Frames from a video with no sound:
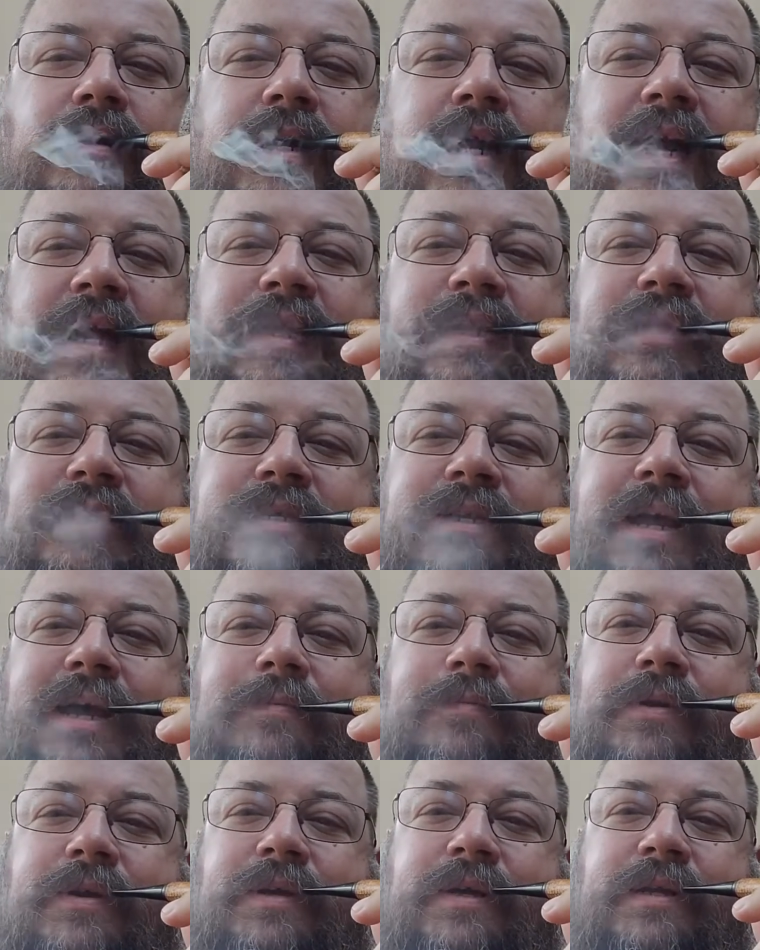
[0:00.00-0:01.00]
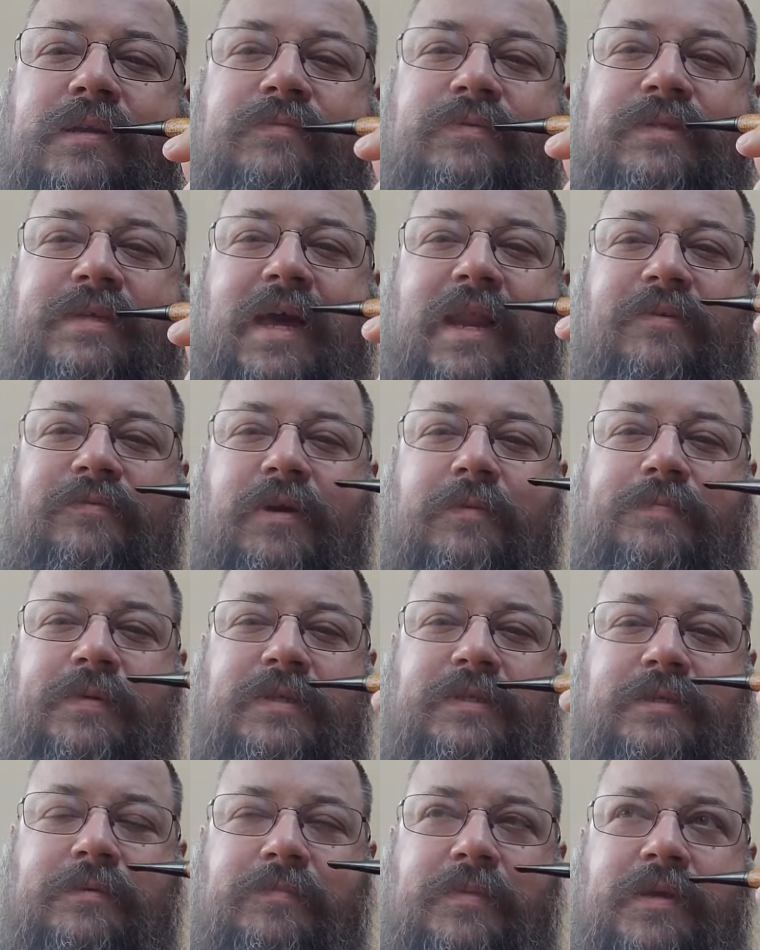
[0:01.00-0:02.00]
in this neighborhood. It was kind of up in
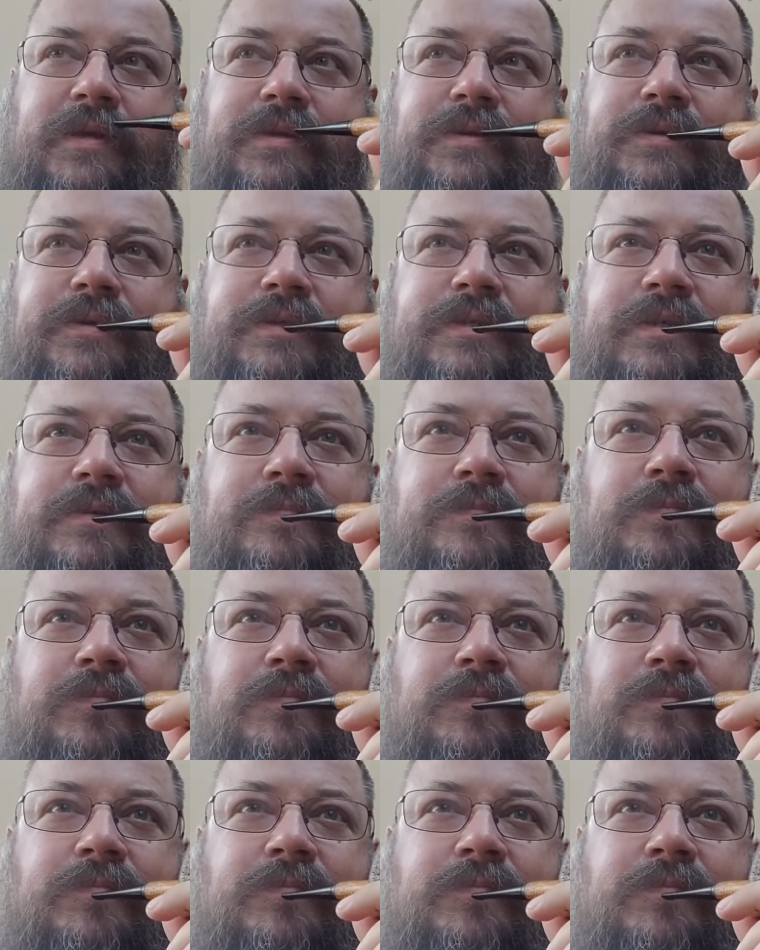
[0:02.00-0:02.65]
some hills.